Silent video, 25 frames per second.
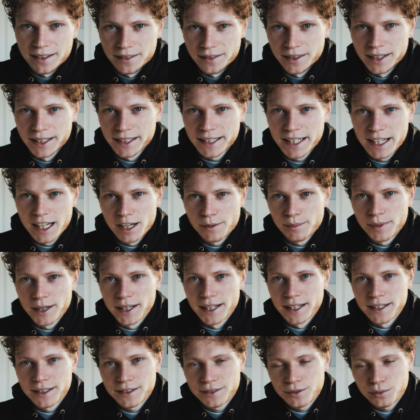and keep
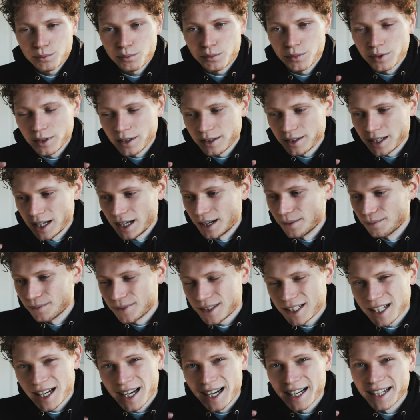it
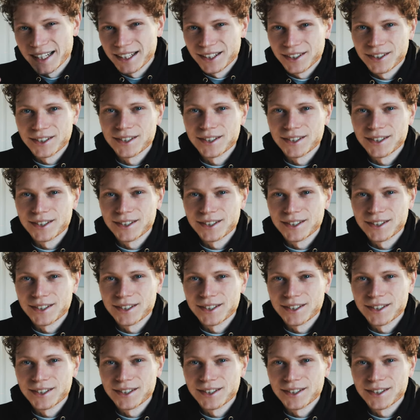tight and